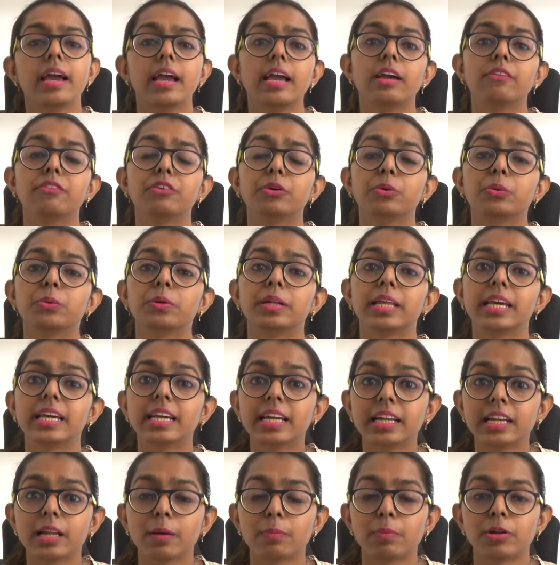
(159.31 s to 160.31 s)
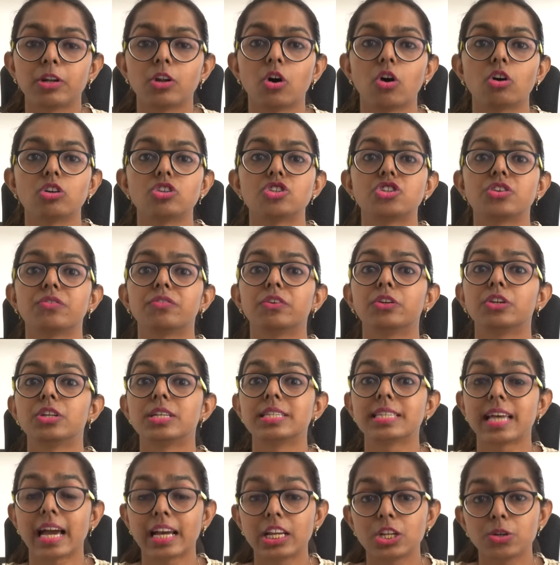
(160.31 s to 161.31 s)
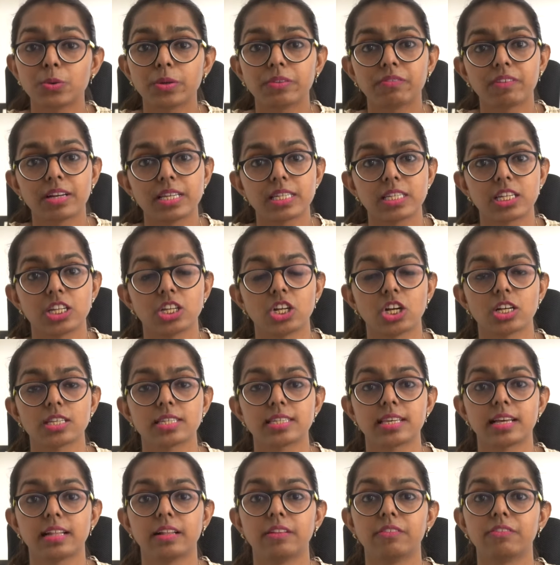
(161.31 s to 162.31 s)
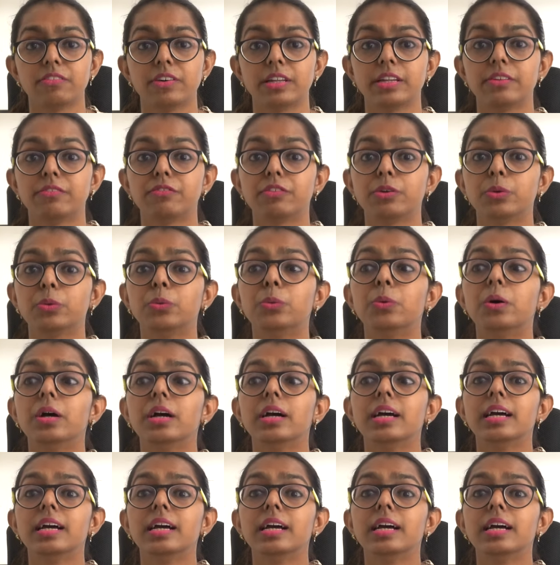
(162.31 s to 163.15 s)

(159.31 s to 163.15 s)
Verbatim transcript: if you take it up a notch, if you decide to invest in yourself, and if you